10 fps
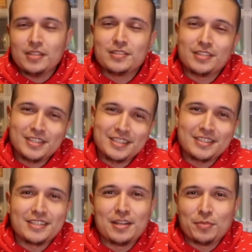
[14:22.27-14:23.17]
Let's
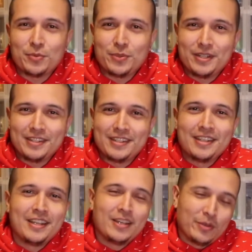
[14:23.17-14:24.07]
get to number 1,
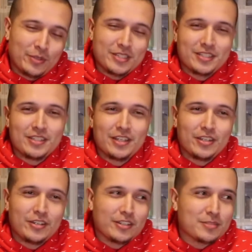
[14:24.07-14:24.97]
which is
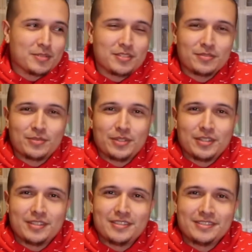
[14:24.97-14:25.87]
another expensive
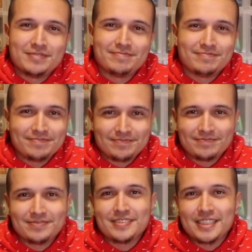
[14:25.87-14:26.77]
one.
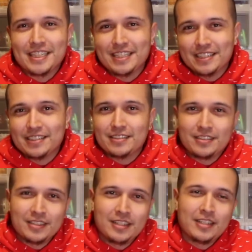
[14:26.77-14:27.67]
Get it?
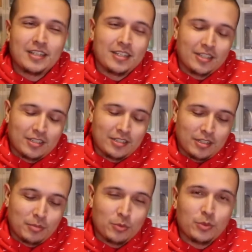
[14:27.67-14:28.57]

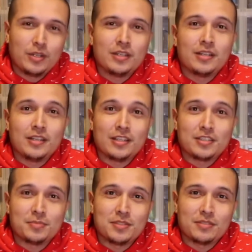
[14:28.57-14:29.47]
Number 1, an
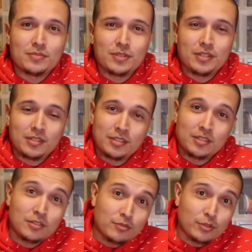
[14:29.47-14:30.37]
expensive one.
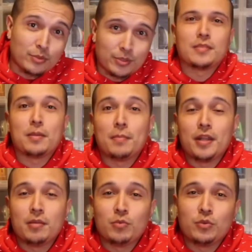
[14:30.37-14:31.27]
For one. My
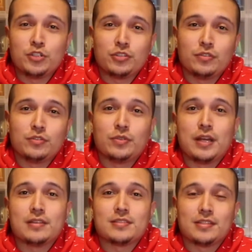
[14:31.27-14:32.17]
number 1 shoe of
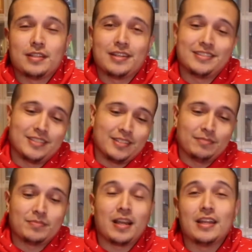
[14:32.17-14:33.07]
2019.
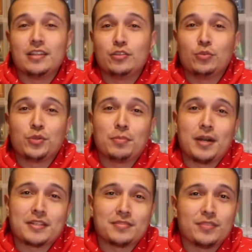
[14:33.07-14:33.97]
I didn't do an
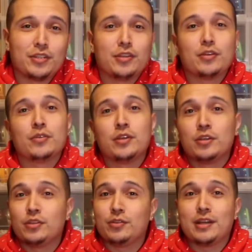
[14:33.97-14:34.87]
unboxing video.
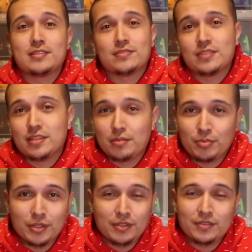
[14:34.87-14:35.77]
You guys have seen it
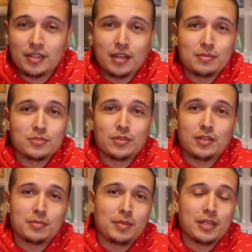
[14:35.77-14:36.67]
plenty of times
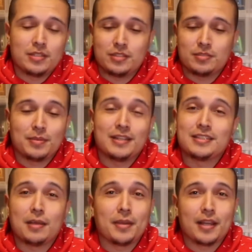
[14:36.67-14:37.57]
throughout the pages. By the
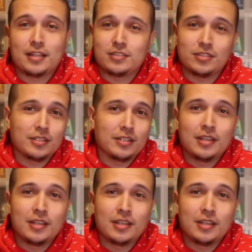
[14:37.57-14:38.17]
time I got to it,